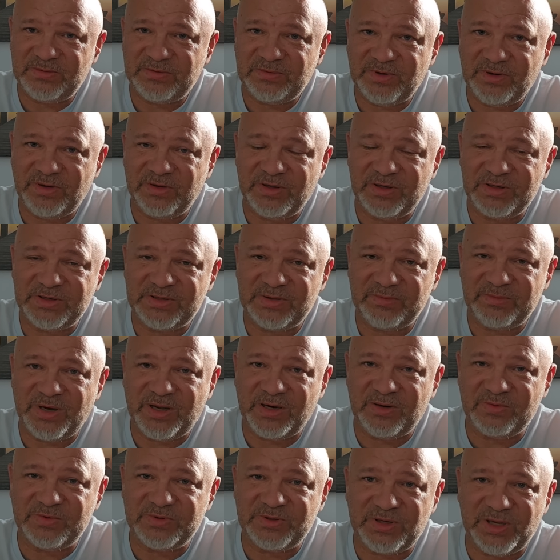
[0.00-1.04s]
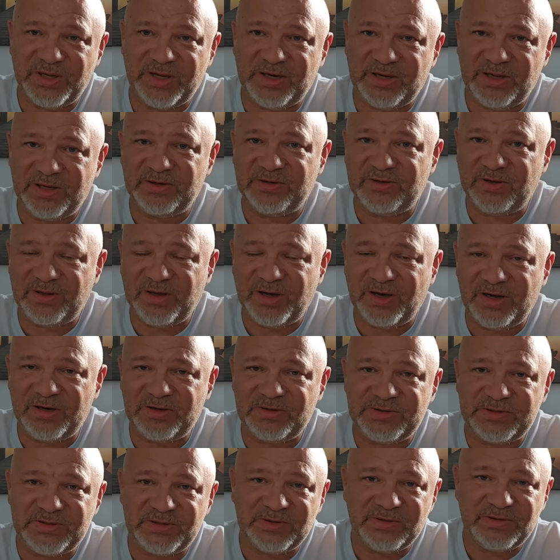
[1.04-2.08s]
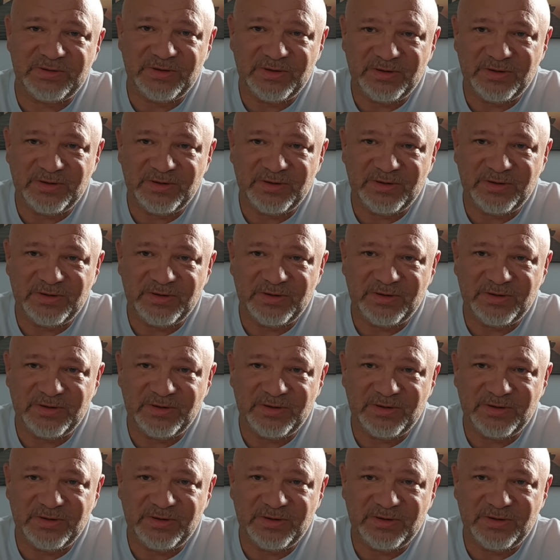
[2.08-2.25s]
Do you think somebody was let into the house?